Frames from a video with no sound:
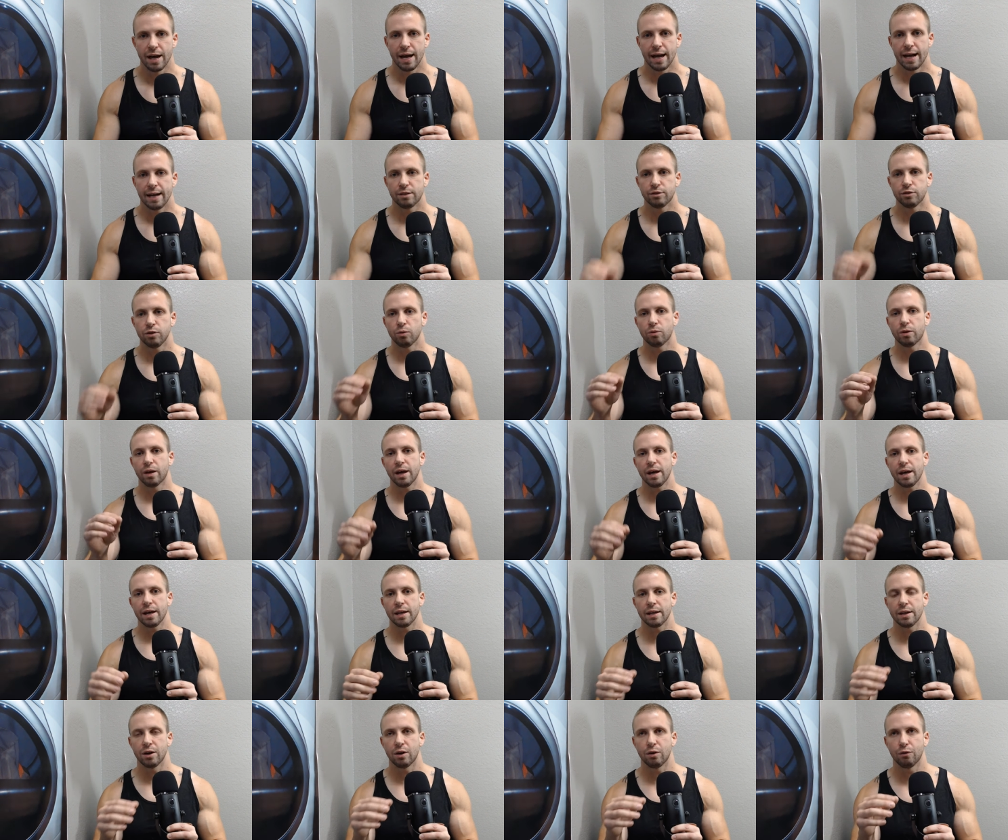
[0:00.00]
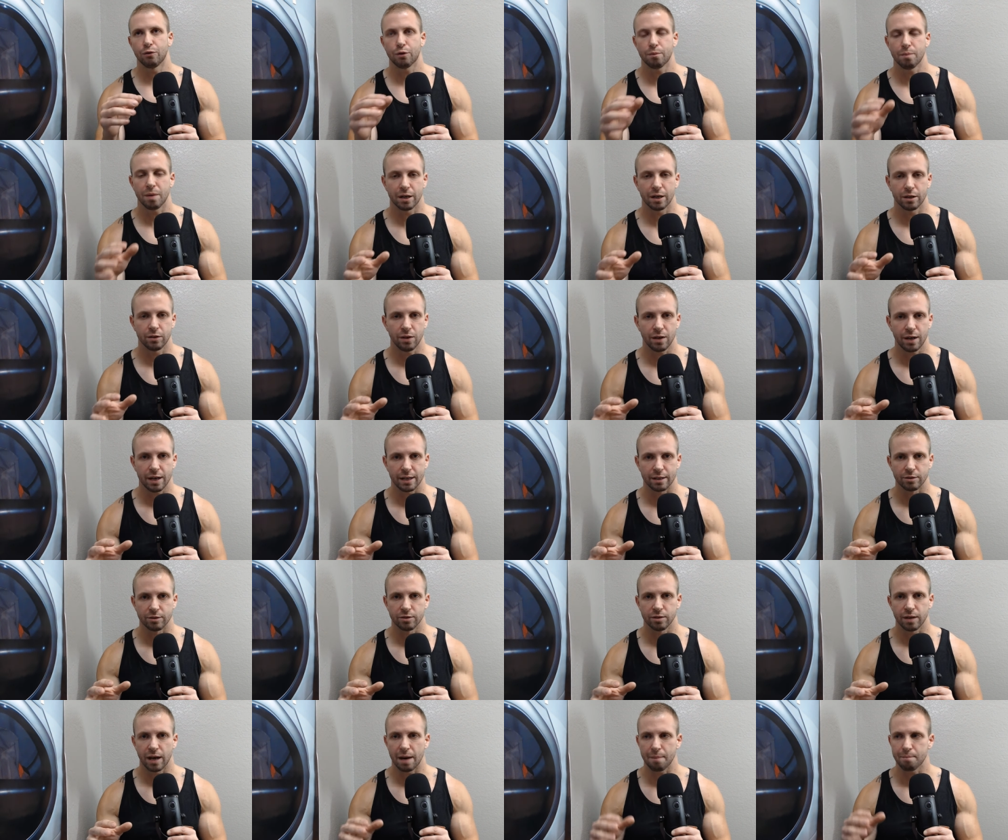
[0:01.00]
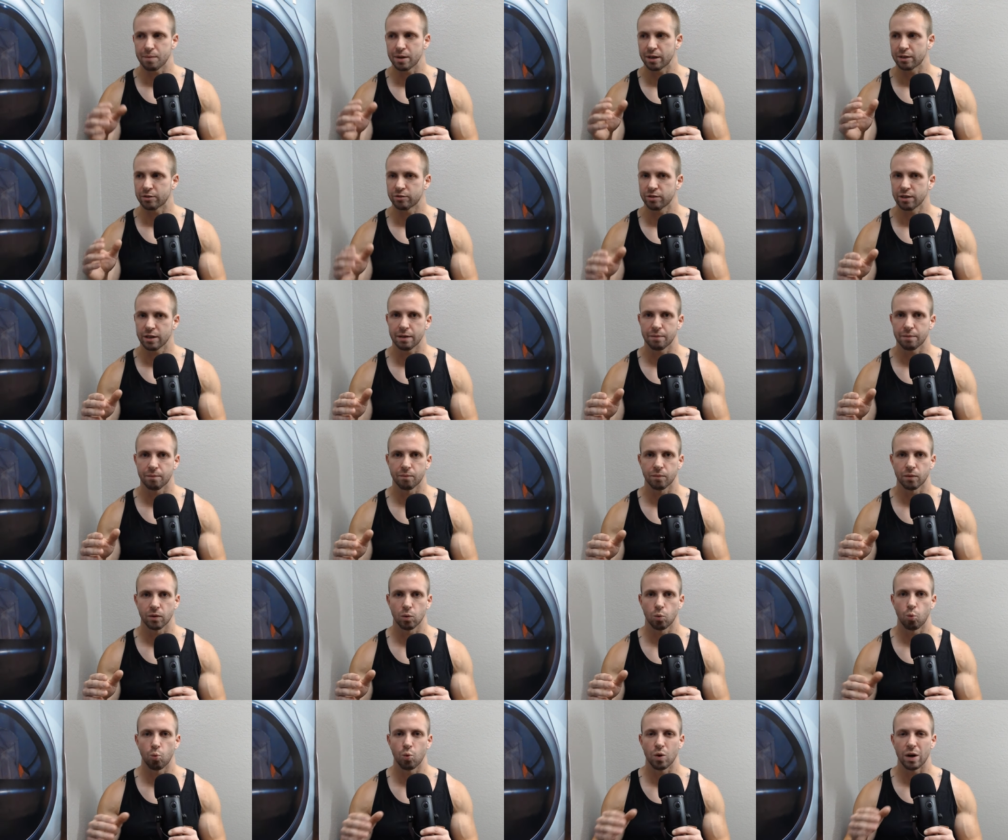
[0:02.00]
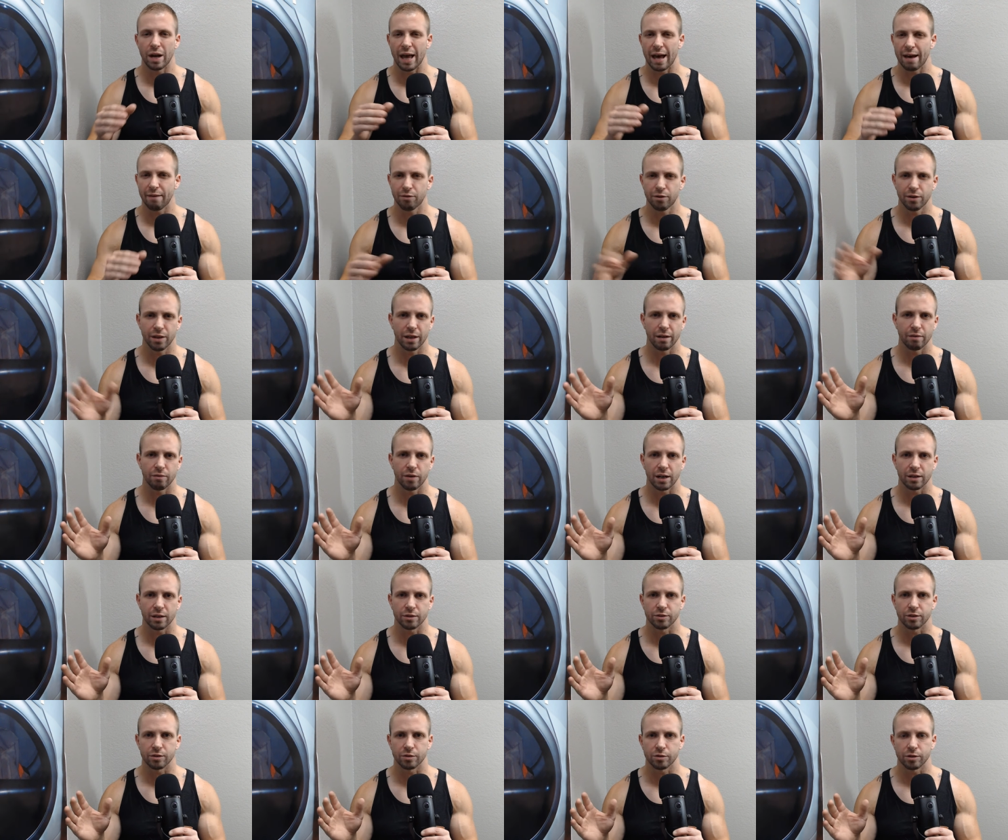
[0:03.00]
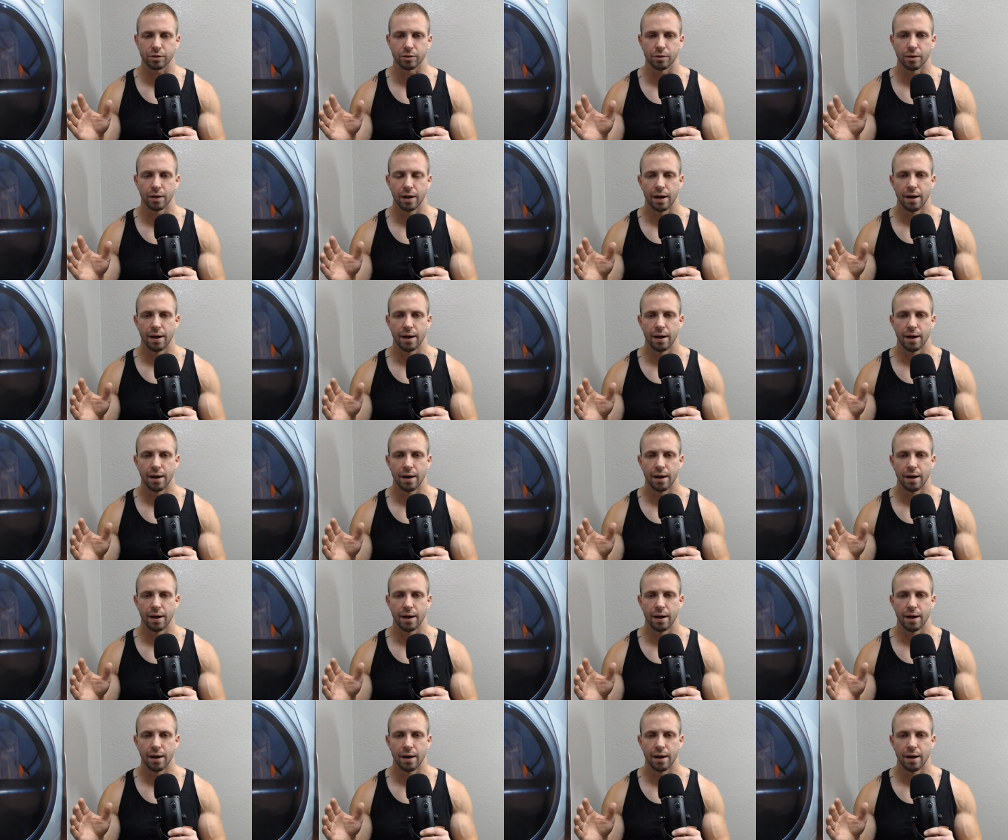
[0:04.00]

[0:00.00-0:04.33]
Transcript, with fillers: It's okay, you know, for my clients, I mix in whatever they have access to.